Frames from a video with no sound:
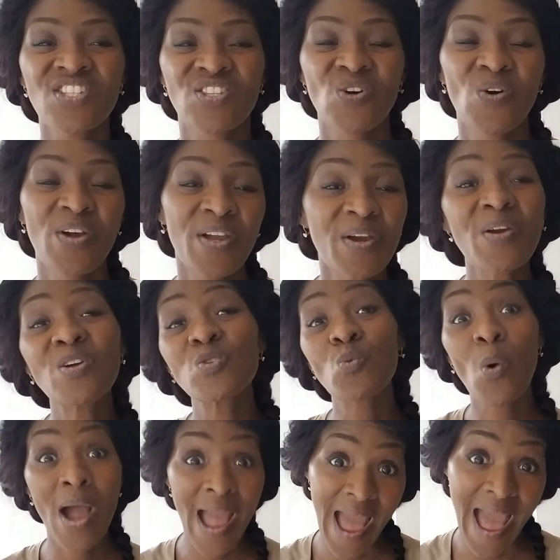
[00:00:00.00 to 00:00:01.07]
so here's
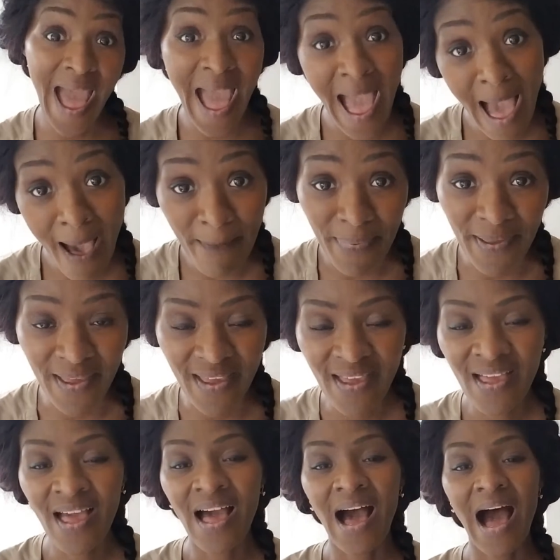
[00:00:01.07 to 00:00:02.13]
what had
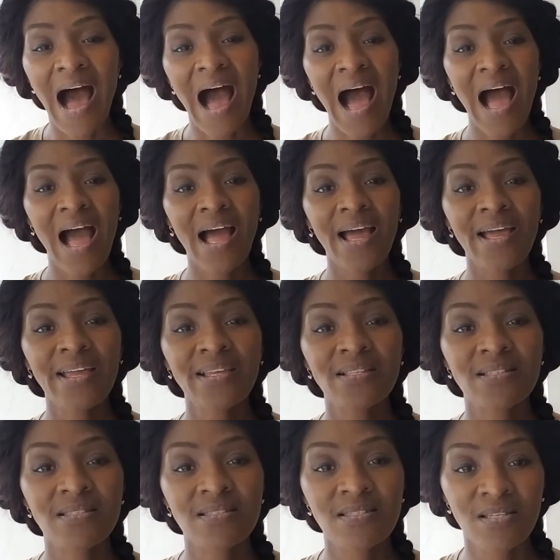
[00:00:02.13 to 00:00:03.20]
happened
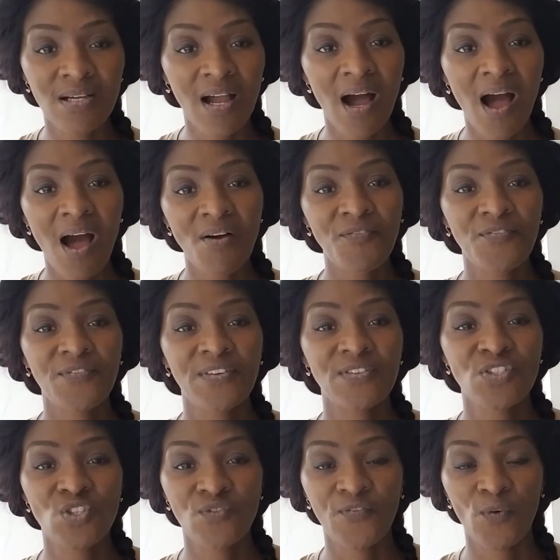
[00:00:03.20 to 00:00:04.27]
I took off
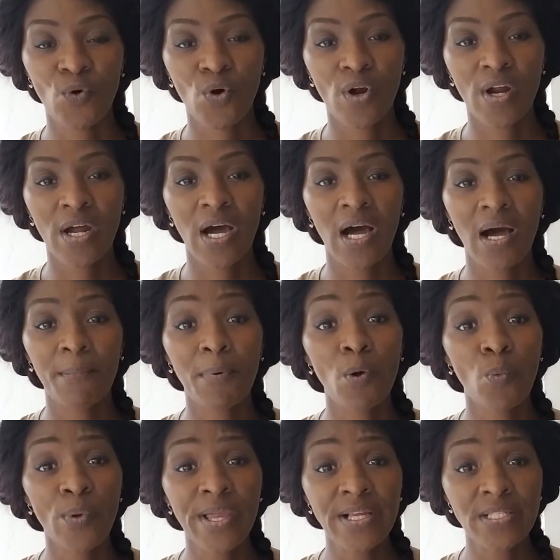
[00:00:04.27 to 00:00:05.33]
for uh,
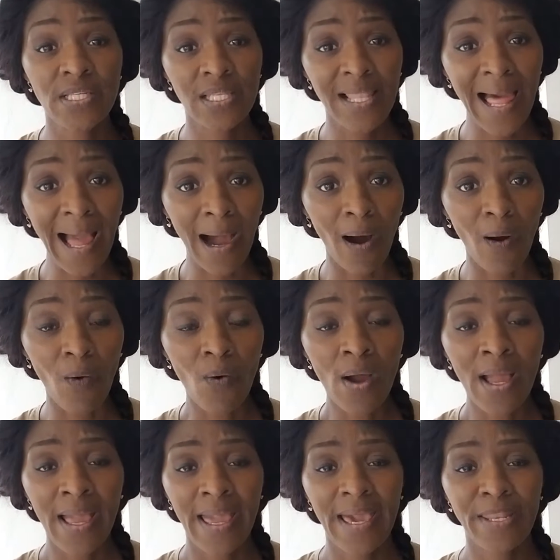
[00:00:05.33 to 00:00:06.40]
a week to Laos,
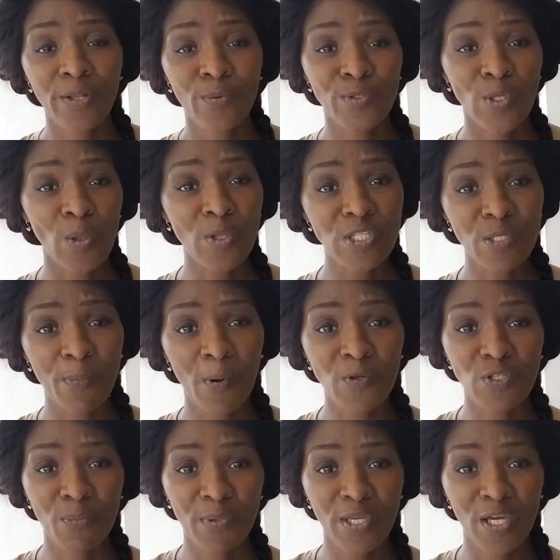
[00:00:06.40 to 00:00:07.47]
and it was only
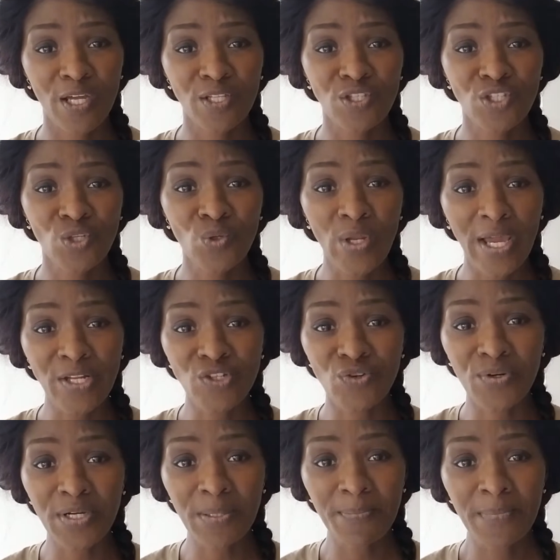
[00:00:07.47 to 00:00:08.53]
supposed to be a two-day
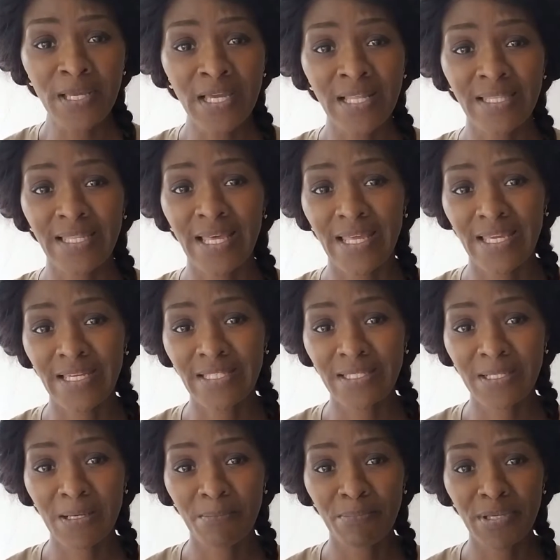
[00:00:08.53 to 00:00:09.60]
trip that
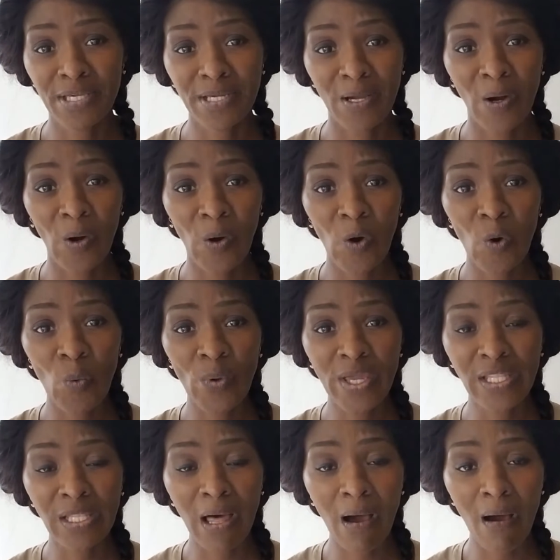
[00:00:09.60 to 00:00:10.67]
ended up being a whole
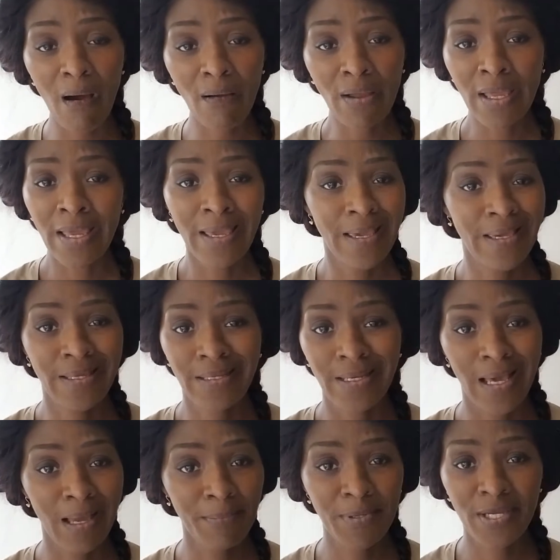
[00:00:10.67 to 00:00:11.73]
week long,
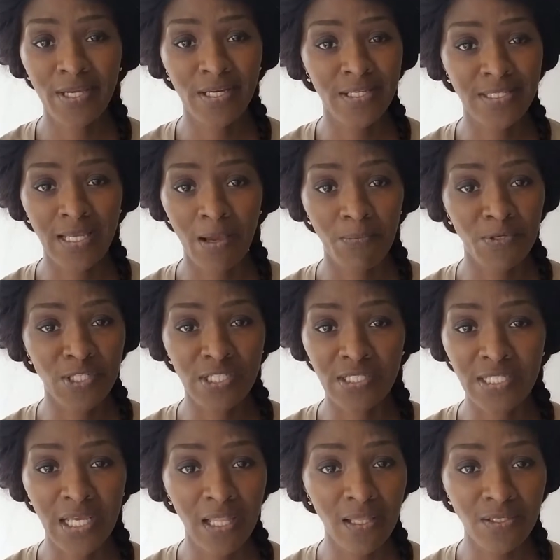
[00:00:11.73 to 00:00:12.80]
and not because I was
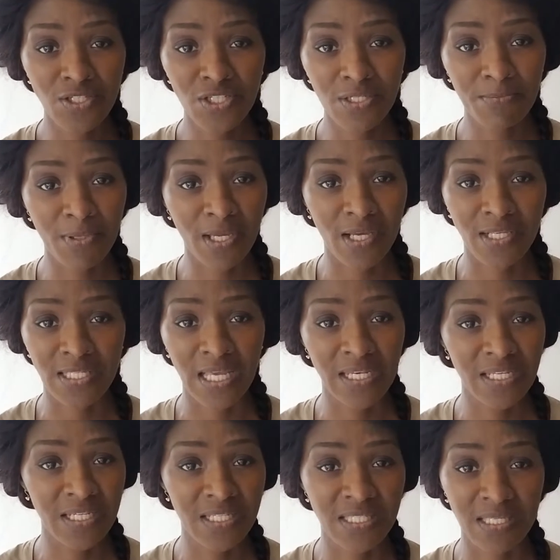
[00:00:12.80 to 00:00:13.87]
intelligent, because
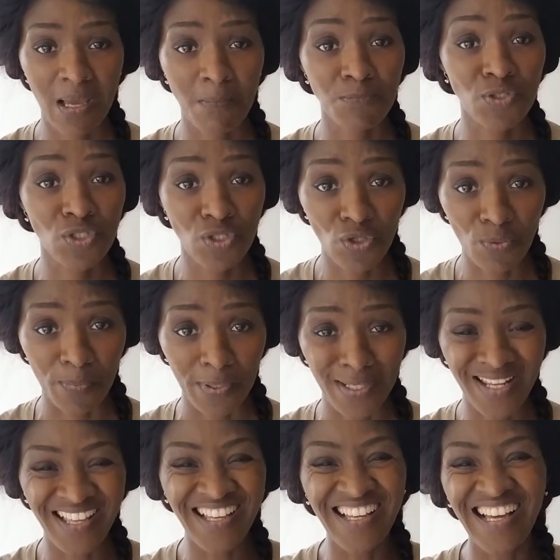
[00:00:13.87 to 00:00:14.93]
I did something stupid.